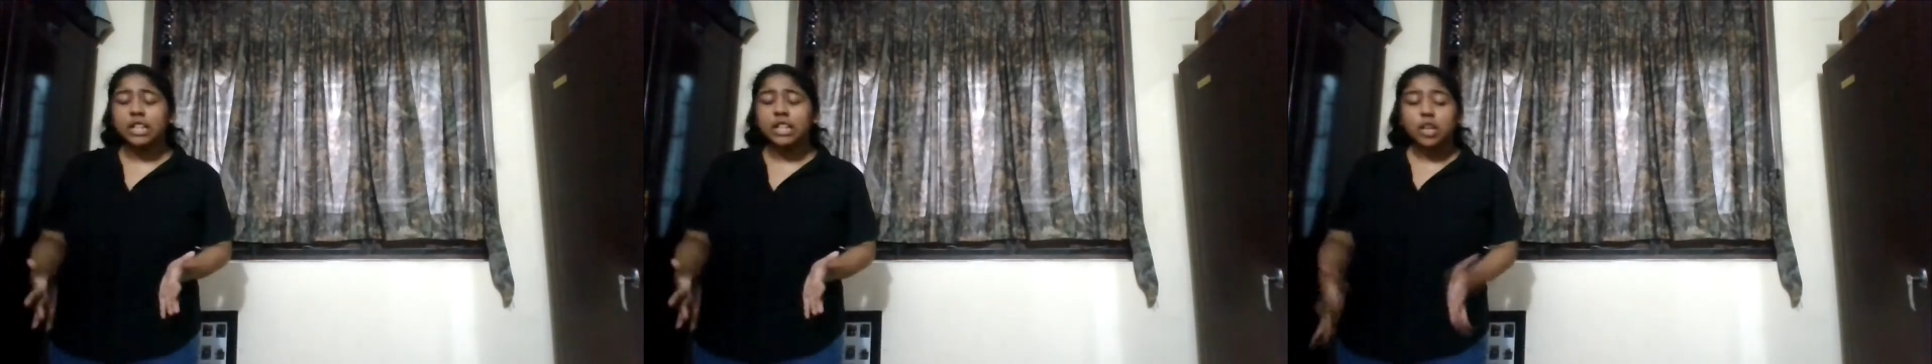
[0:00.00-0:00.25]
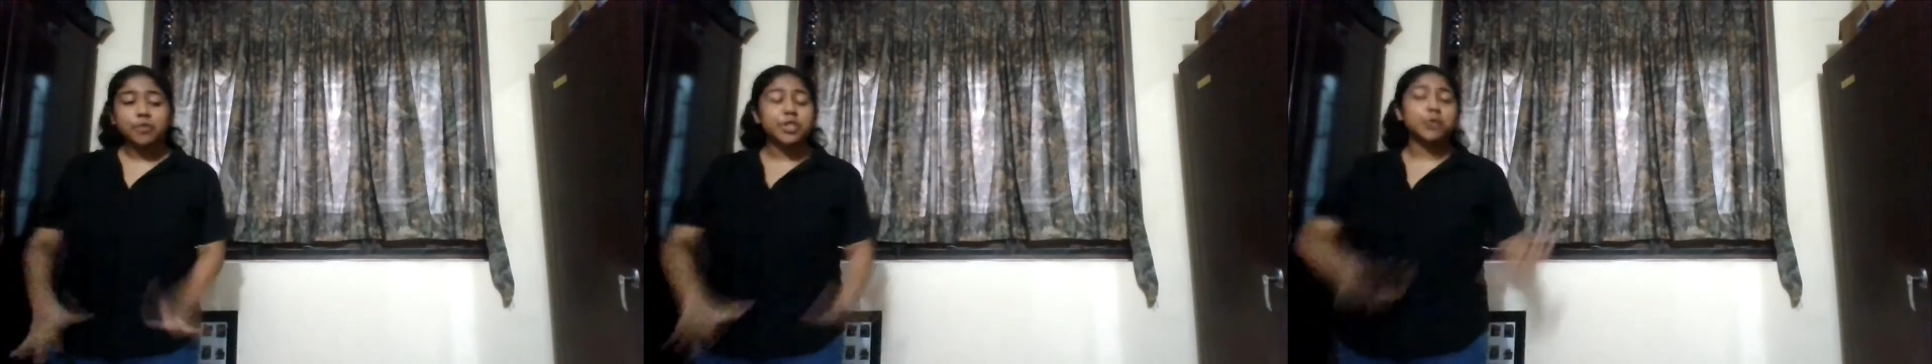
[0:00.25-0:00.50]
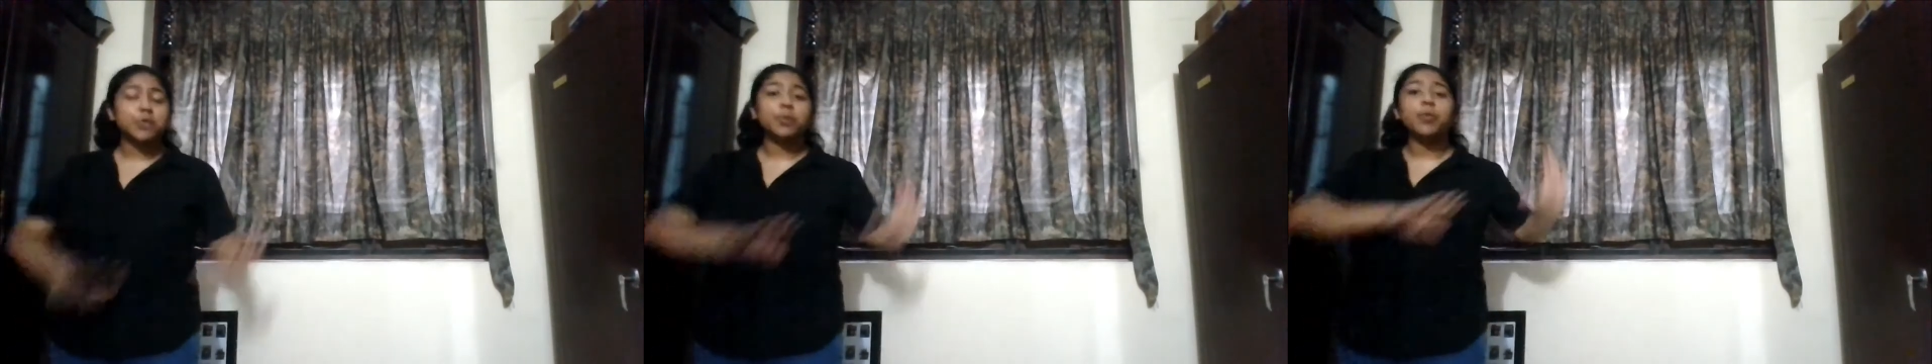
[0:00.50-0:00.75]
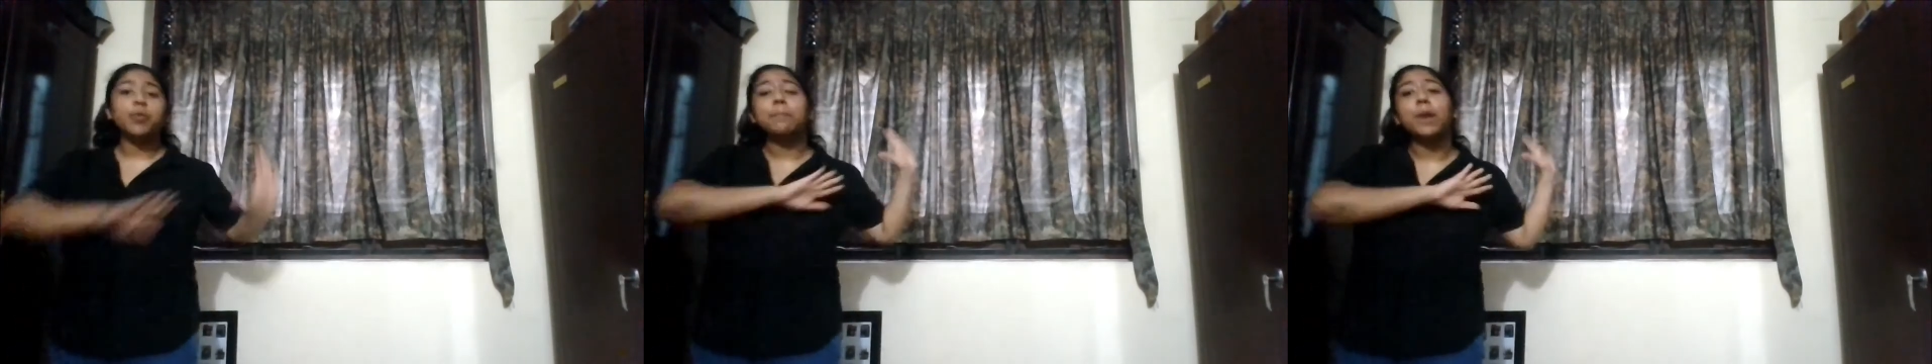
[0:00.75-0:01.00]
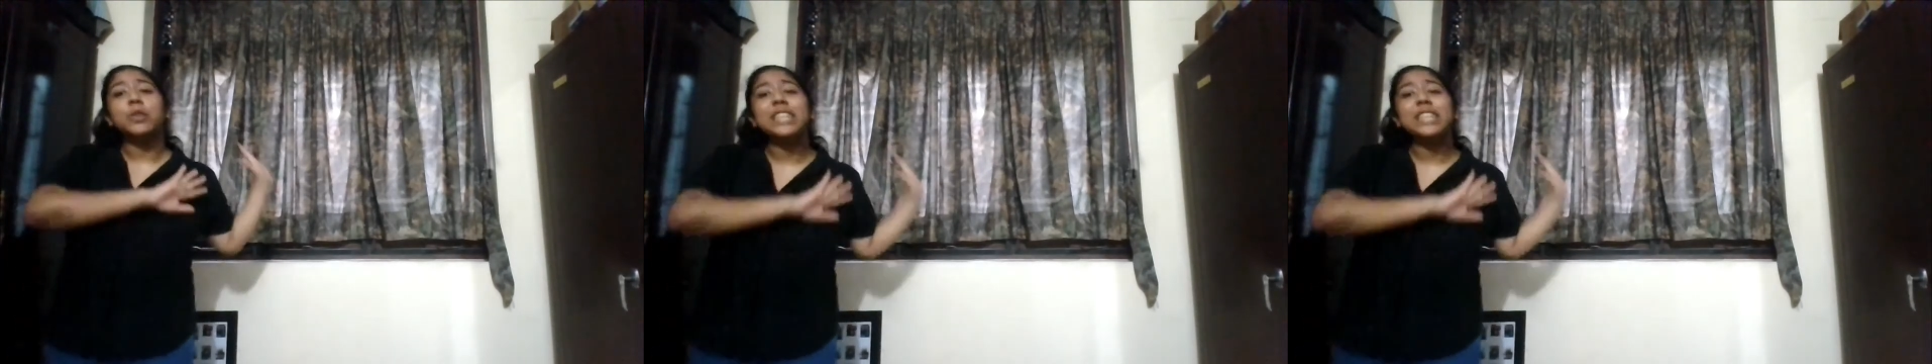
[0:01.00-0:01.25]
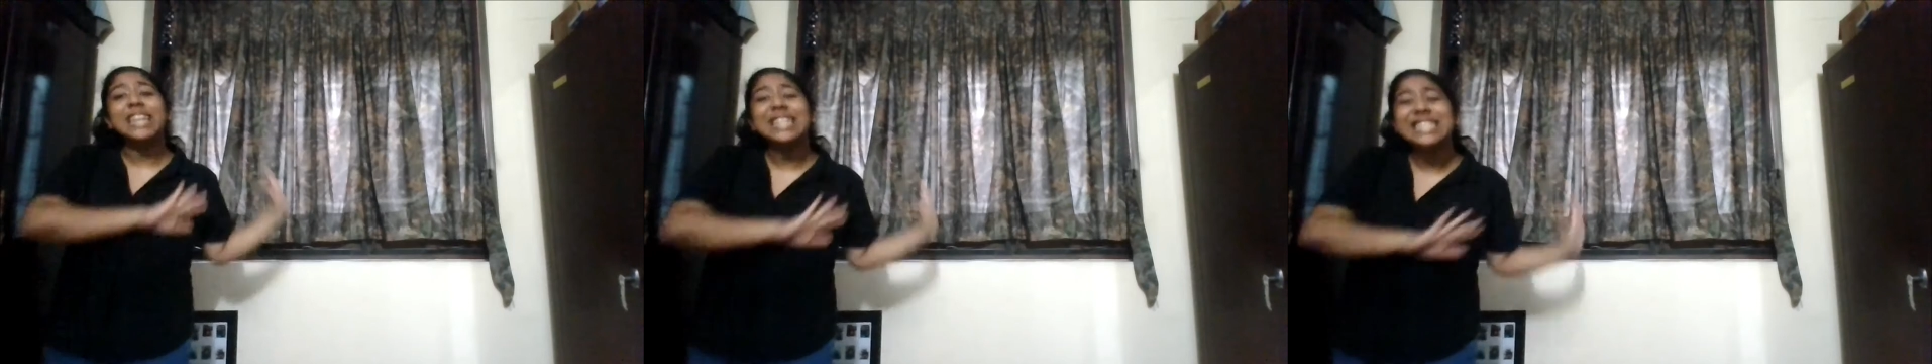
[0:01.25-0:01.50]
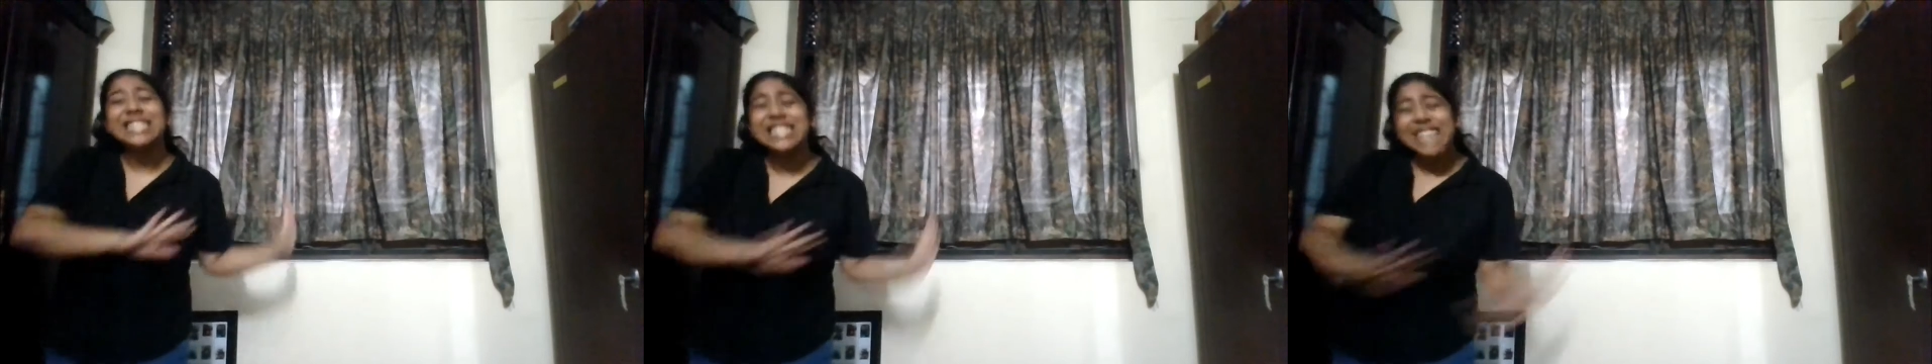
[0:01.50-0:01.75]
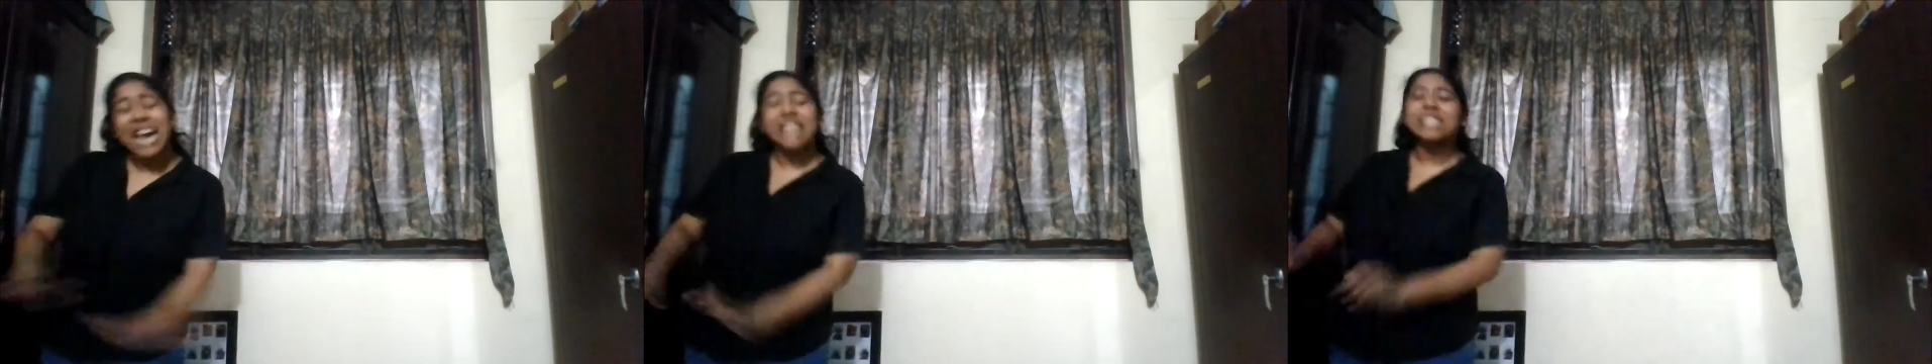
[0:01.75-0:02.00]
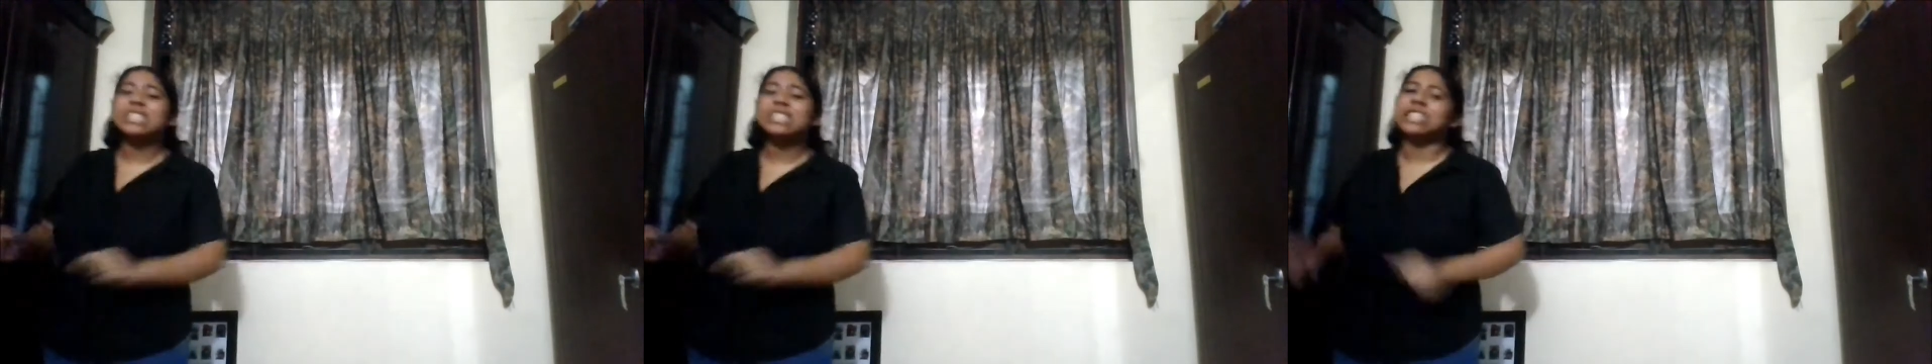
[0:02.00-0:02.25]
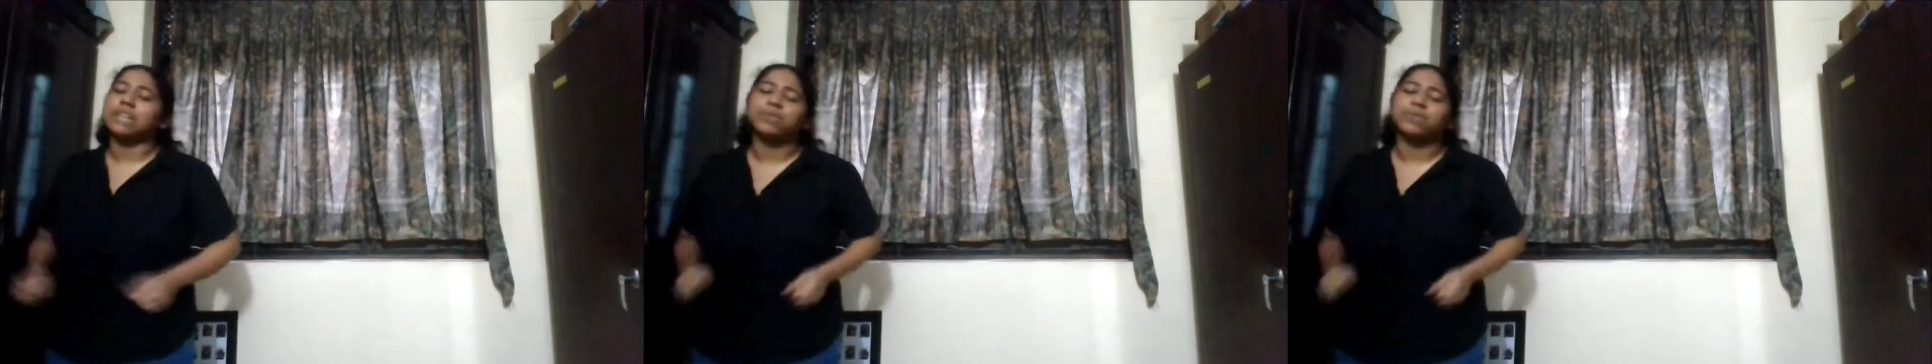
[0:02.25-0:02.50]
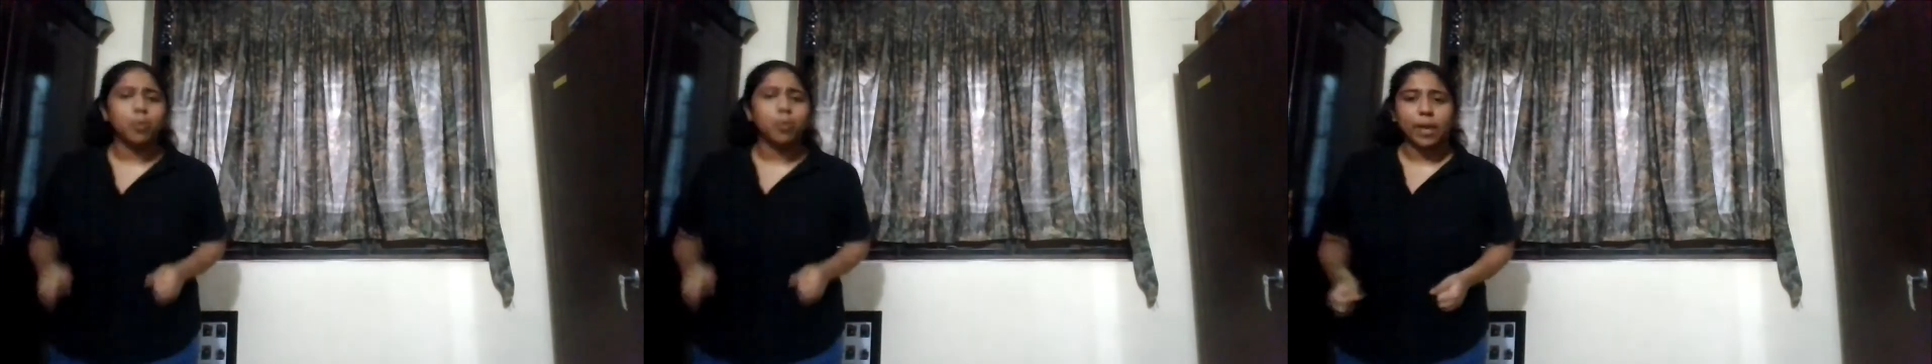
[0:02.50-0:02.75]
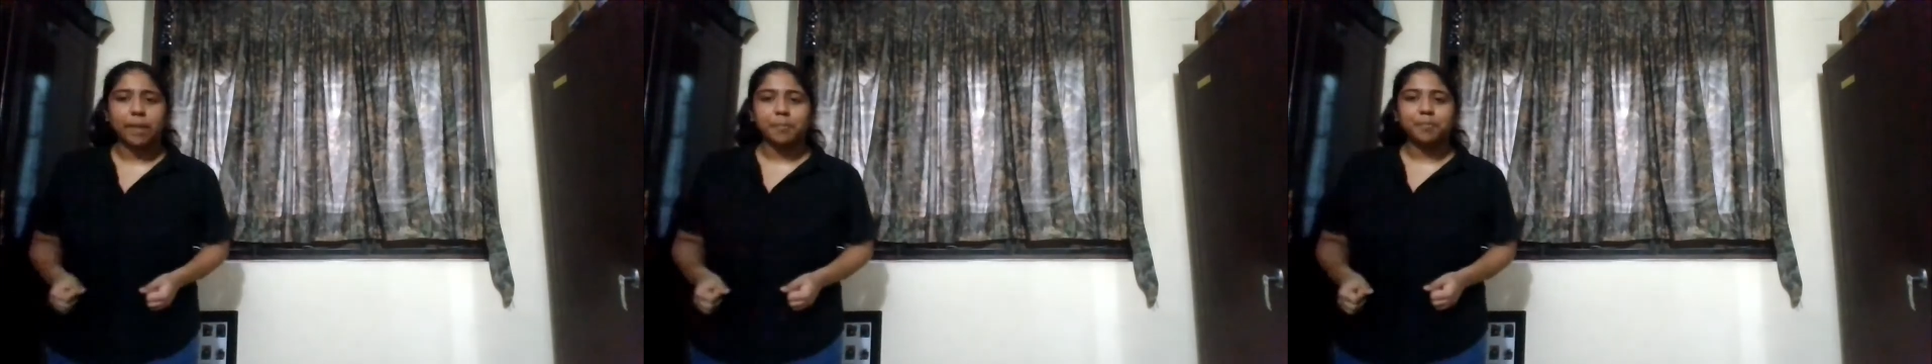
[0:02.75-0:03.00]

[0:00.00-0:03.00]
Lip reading: which would wipe out the entire debt away.